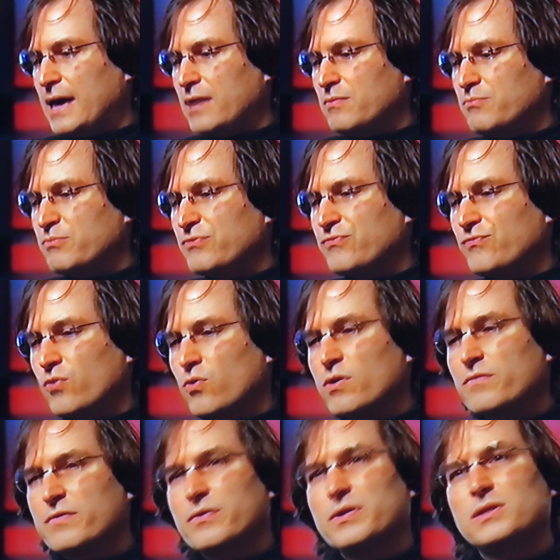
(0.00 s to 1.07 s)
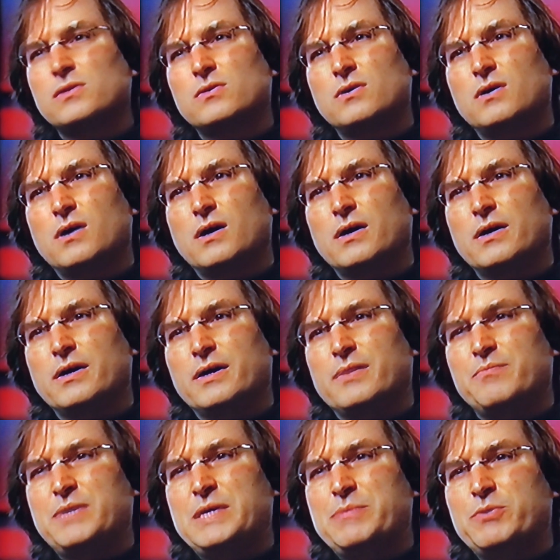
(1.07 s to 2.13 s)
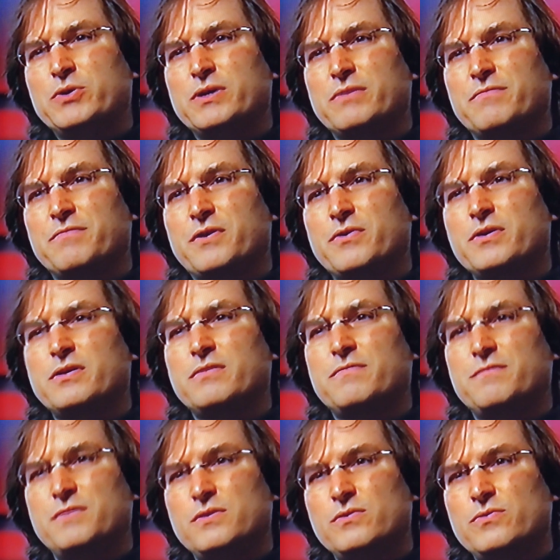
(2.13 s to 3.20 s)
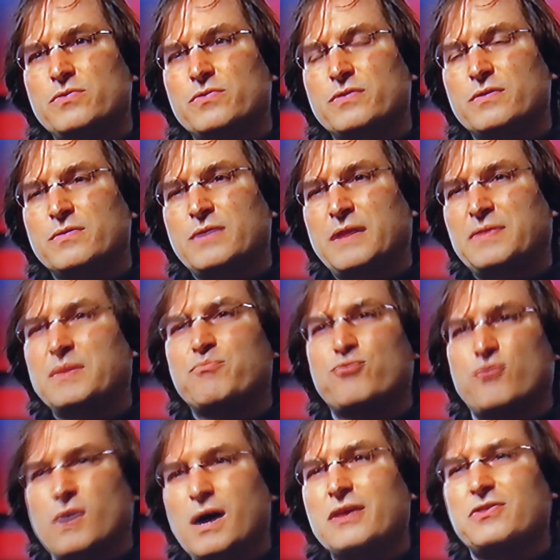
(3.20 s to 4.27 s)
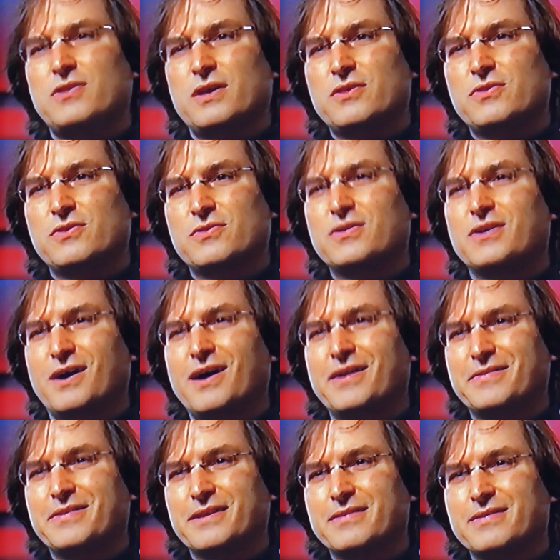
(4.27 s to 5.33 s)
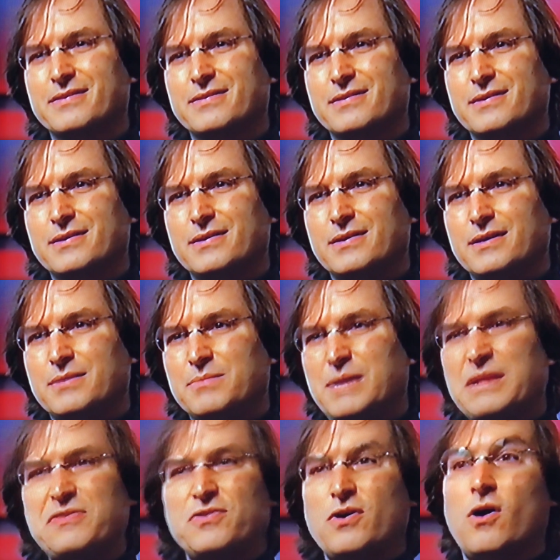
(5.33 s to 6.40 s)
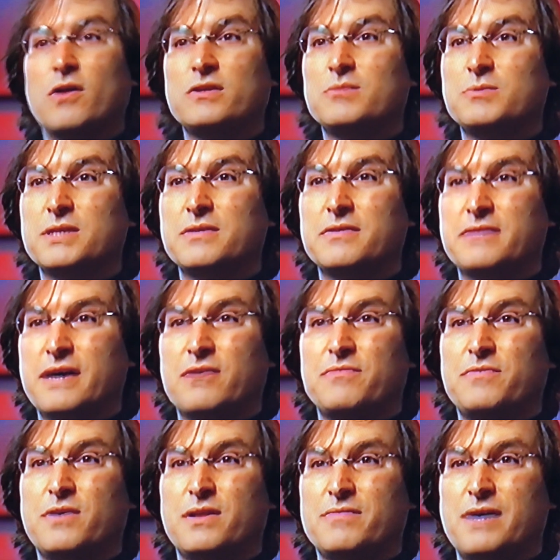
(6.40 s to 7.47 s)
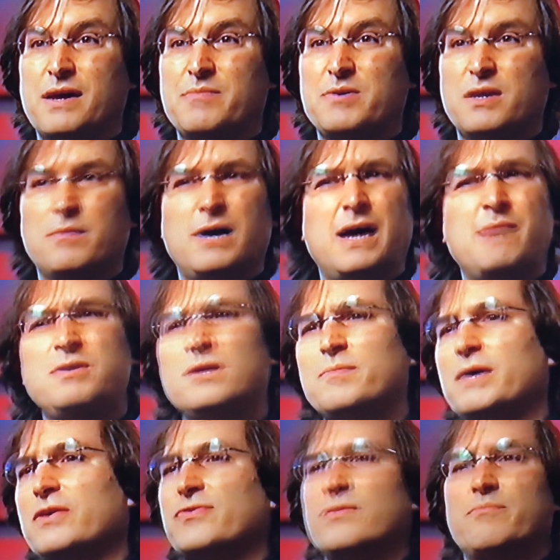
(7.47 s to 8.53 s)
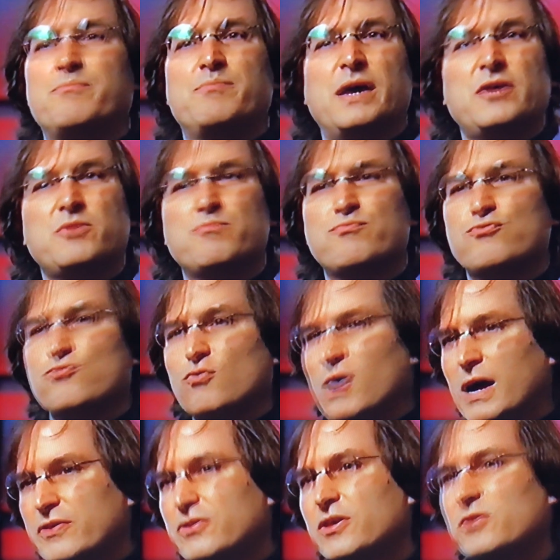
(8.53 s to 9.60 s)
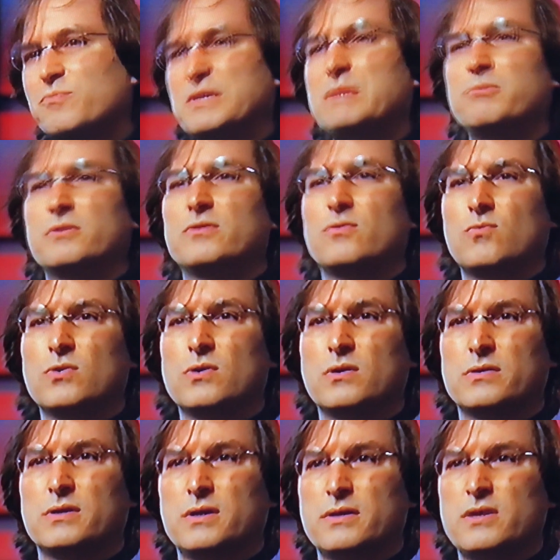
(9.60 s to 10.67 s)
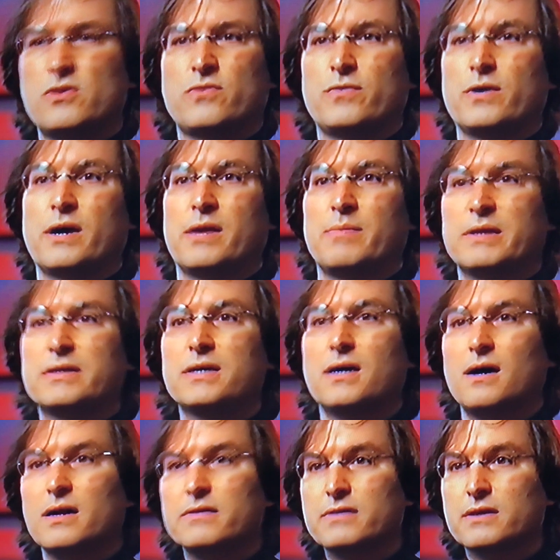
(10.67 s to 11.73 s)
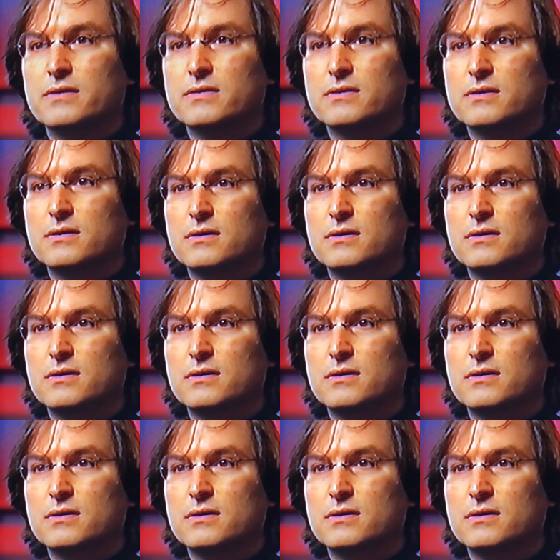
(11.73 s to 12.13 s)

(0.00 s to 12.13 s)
And before very long, people get very confused that the process is the content. And that's ultimately the downfall of IBM. IBM has the best process people in the world. They just forgot about the content.